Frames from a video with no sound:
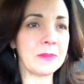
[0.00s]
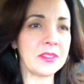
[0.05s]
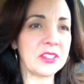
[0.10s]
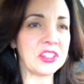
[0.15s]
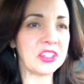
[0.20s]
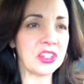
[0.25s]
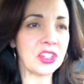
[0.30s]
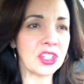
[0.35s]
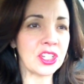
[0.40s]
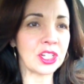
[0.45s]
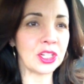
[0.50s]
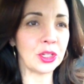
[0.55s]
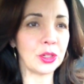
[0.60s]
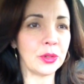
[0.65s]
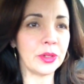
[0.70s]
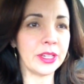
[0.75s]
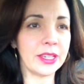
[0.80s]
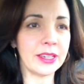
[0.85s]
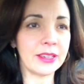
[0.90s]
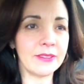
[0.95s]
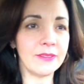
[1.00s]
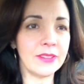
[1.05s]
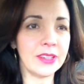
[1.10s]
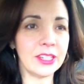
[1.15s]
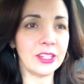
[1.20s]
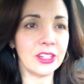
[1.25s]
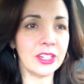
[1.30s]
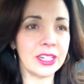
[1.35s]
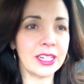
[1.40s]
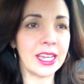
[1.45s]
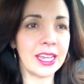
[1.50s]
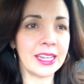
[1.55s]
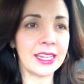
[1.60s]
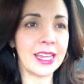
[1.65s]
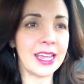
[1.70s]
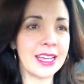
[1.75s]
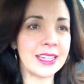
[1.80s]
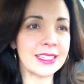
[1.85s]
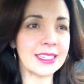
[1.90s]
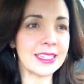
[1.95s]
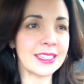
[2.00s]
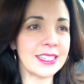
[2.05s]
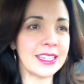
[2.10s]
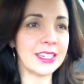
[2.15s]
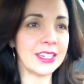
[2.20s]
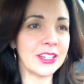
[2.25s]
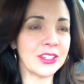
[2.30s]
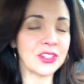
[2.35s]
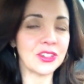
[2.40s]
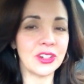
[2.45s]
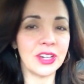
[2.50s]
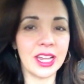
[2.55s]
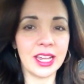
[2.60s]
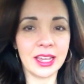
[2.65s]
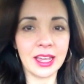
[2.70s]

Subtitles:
It's just a little inconvenient. And as I said yesterday,